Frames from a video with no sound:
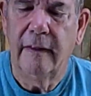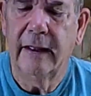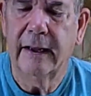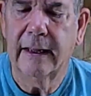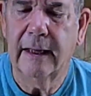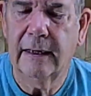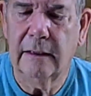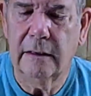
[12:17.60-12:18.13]
I
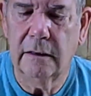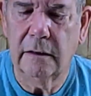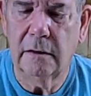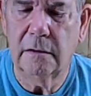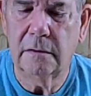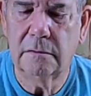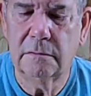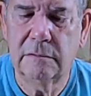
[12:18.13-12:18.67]
got a
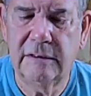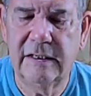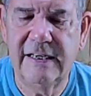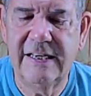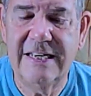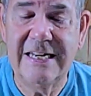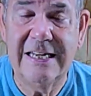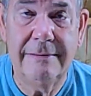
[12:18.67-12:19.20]
little
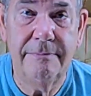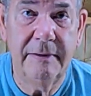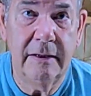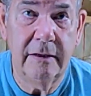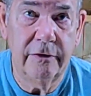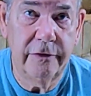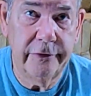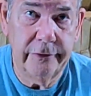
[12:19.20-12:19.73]
deep
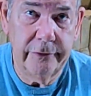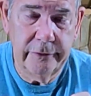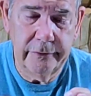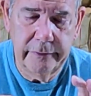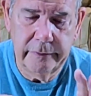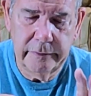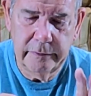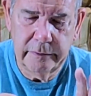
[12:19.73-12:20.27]

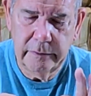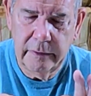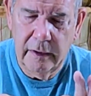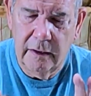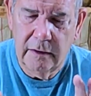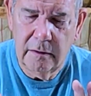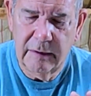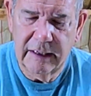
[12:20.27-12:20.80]
into
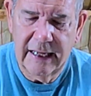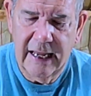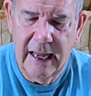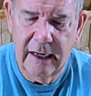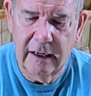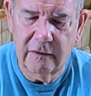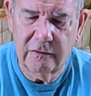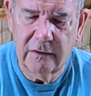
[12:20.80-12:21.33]
the
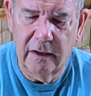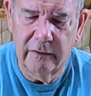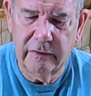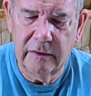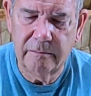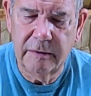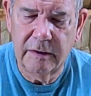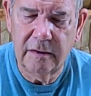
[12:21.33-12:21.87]
mechanics of
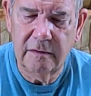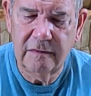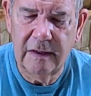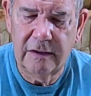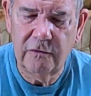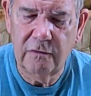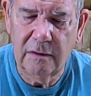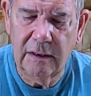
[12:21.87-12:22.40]
it, but
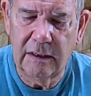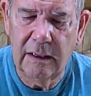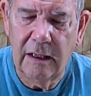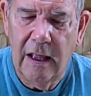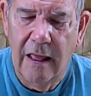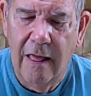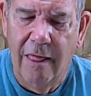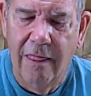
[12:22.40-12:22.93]
essentially
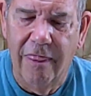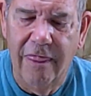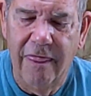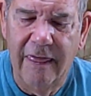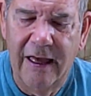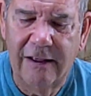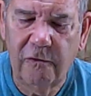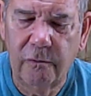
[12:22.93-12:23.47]

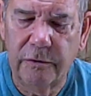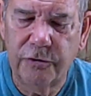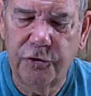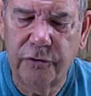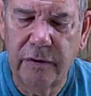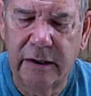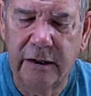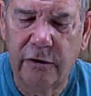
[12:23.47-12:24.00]
that's what
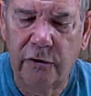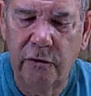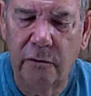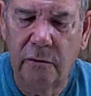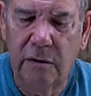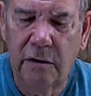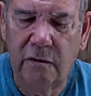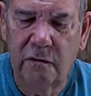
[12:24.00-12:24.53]
you're trying to
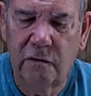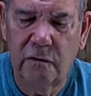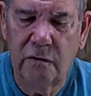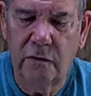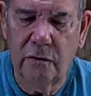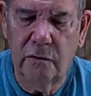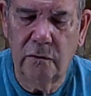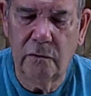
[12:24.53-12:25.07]
do, is
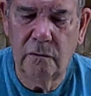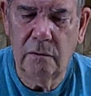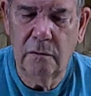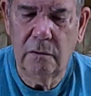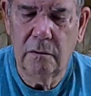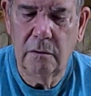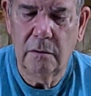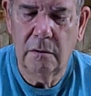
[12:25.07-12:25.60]
to
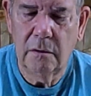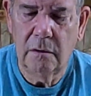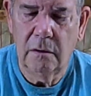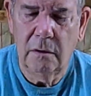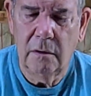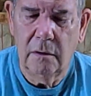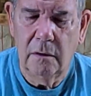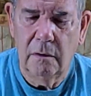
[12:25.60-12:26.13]

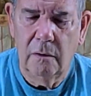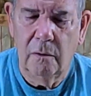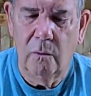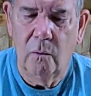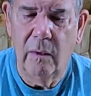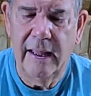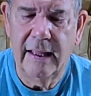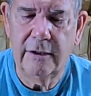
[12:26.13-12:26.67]

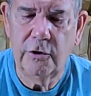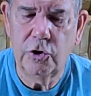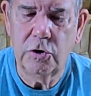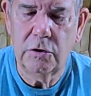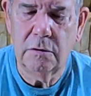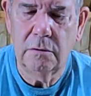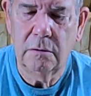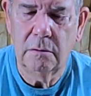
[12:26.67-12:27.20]

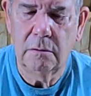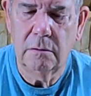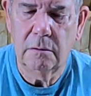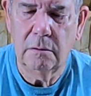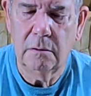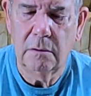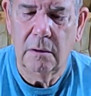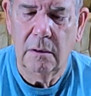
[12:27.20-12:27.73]
wedge.
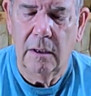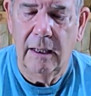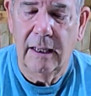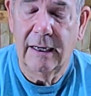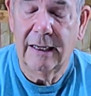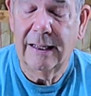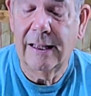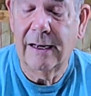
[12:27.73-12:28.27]

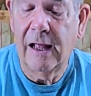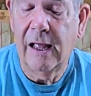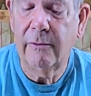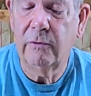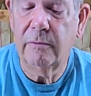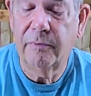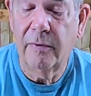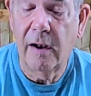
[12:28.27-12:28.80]
And again, I
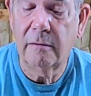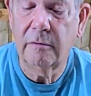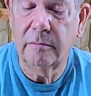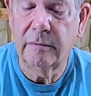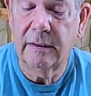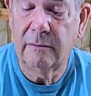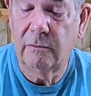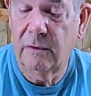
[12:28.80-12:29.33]
would
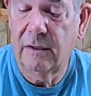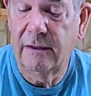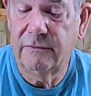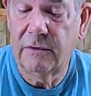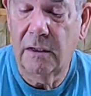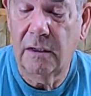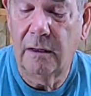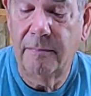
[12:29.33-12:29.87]
probably, what
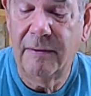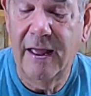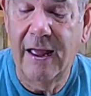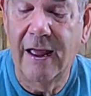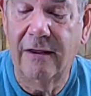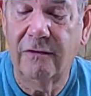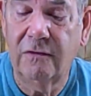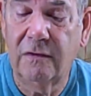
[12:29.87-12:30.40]
I've done in the
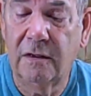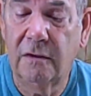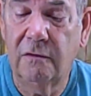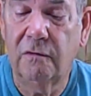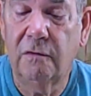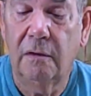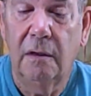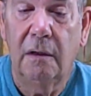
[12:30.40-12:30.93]
past
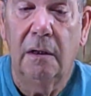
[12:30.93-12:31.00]
is,